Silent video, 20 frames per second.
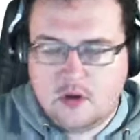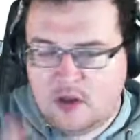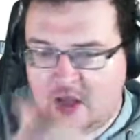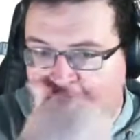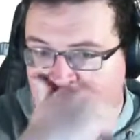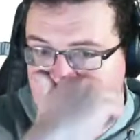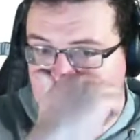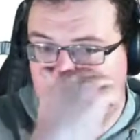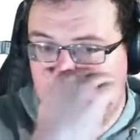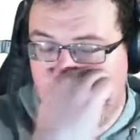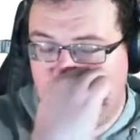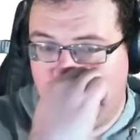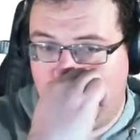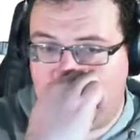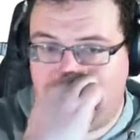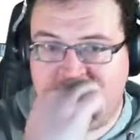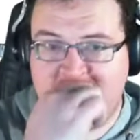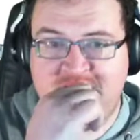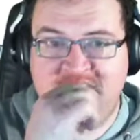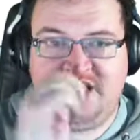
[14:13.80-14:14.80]
and you're
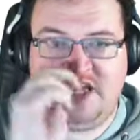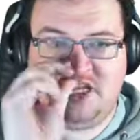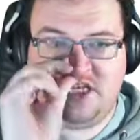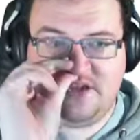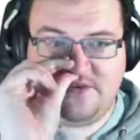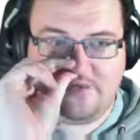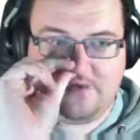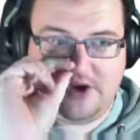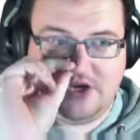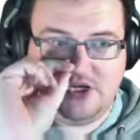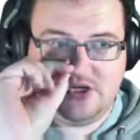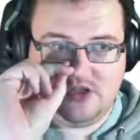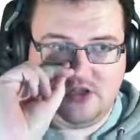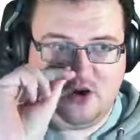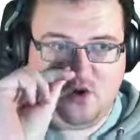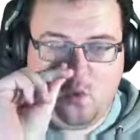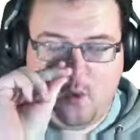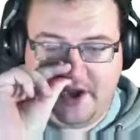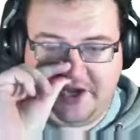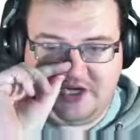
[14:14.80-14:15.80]
finding the differential
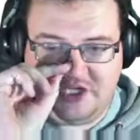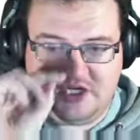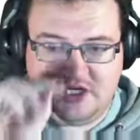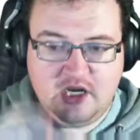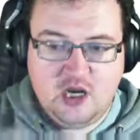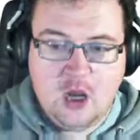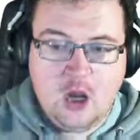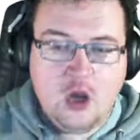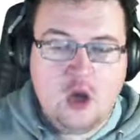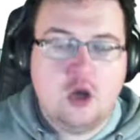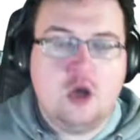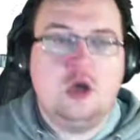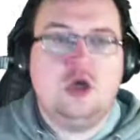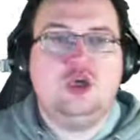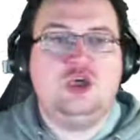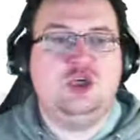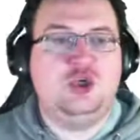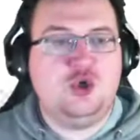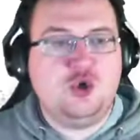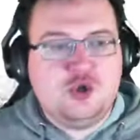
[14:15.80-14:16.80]
equation.
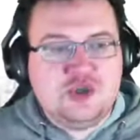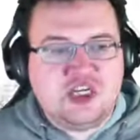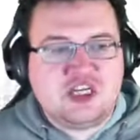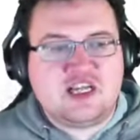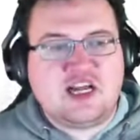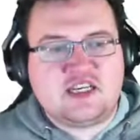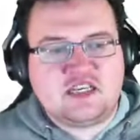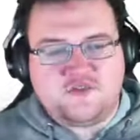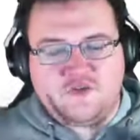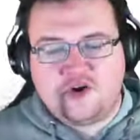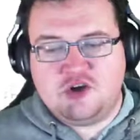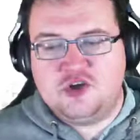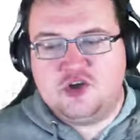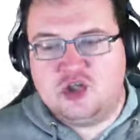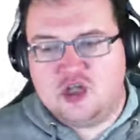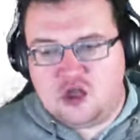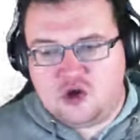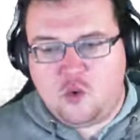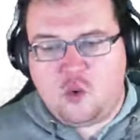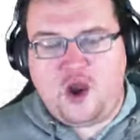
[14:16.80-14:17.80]
Using that
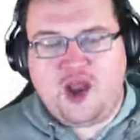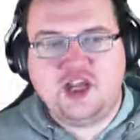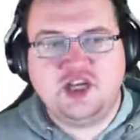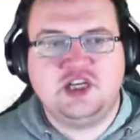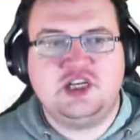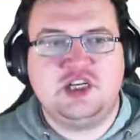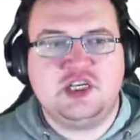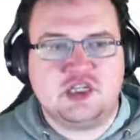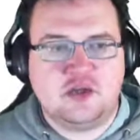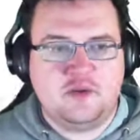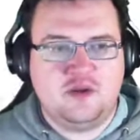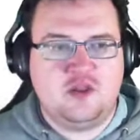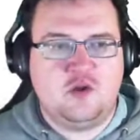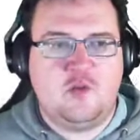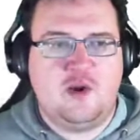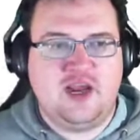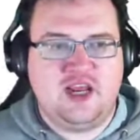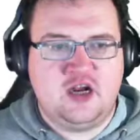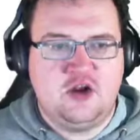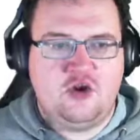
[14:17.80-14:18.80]
differential equation is something that
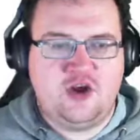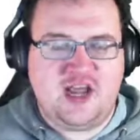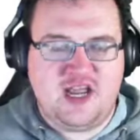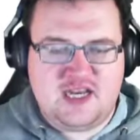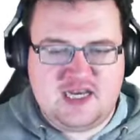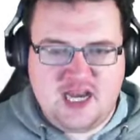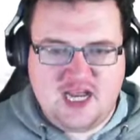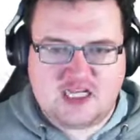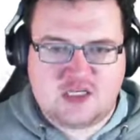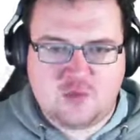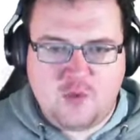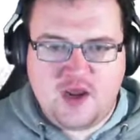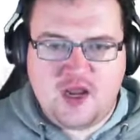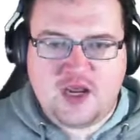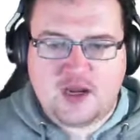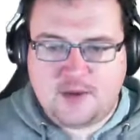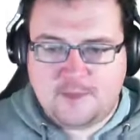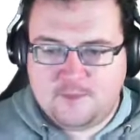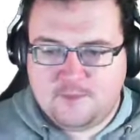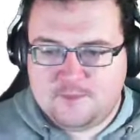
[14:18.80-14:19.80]
we're going to look at next
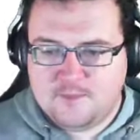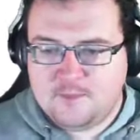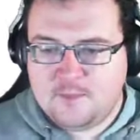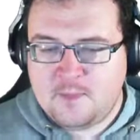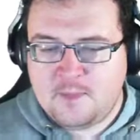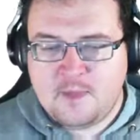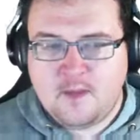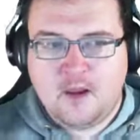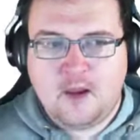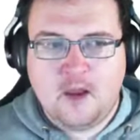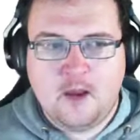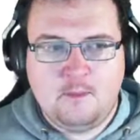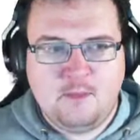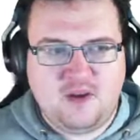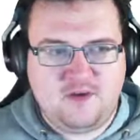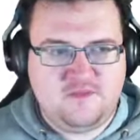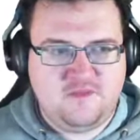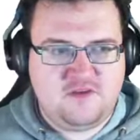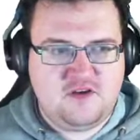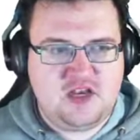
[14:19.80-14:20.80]
week.
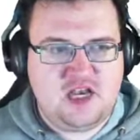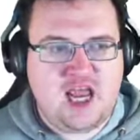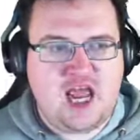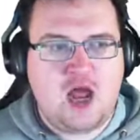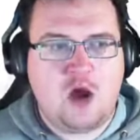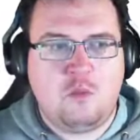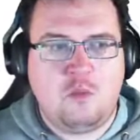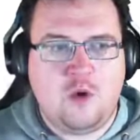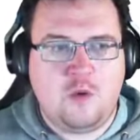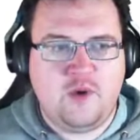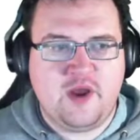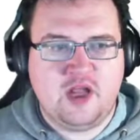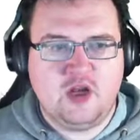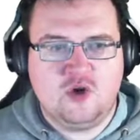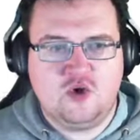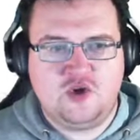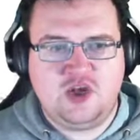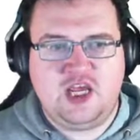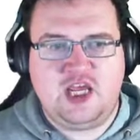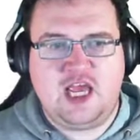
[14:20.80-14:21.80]
But for now, what we are
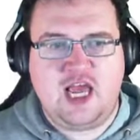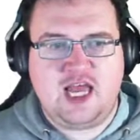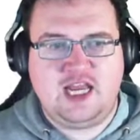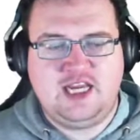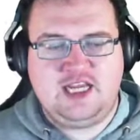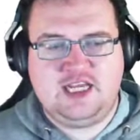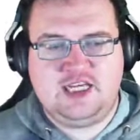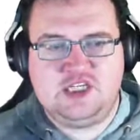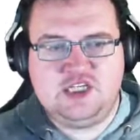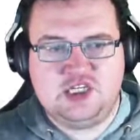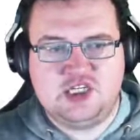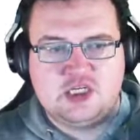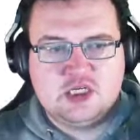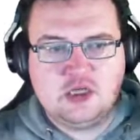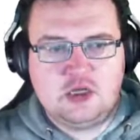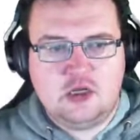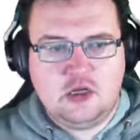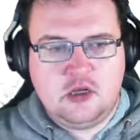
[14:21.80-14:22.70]
looking at is